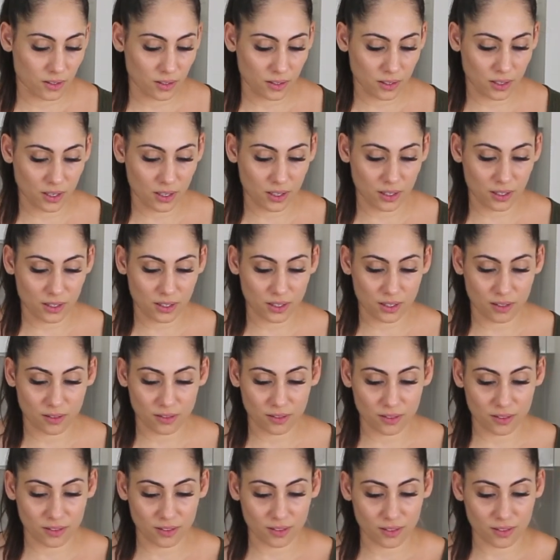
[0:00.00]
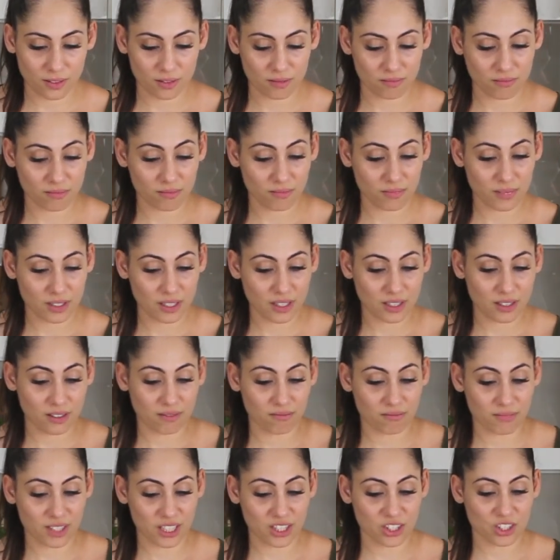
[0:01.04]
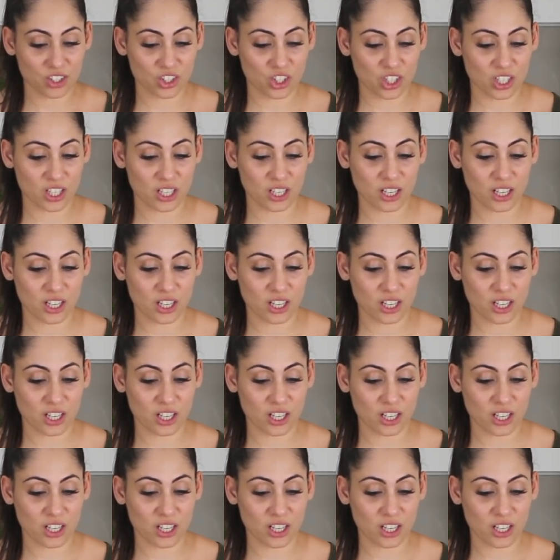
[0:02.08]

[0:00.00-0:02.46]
And that's your chicken